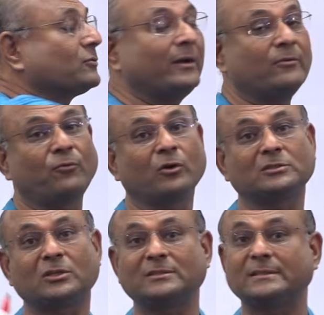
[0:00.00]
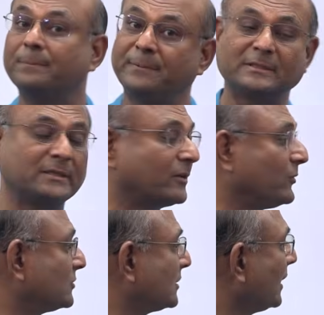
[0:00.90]
going to focus on simple
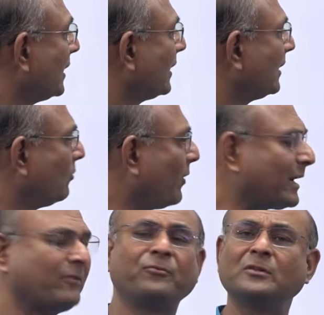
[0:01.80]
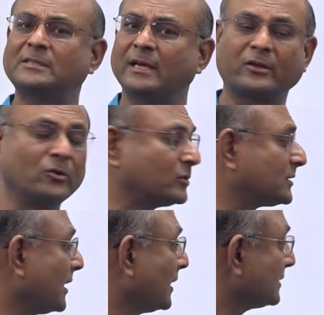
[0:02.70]
circuits. Now what are full
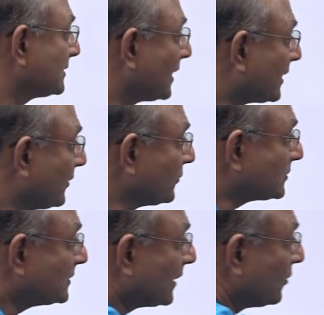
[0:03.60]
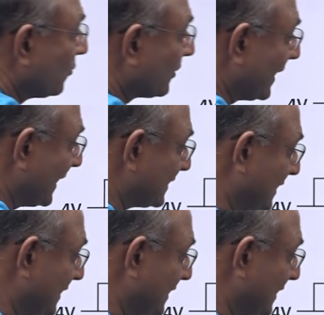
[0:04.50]
circuits? Circuits that look like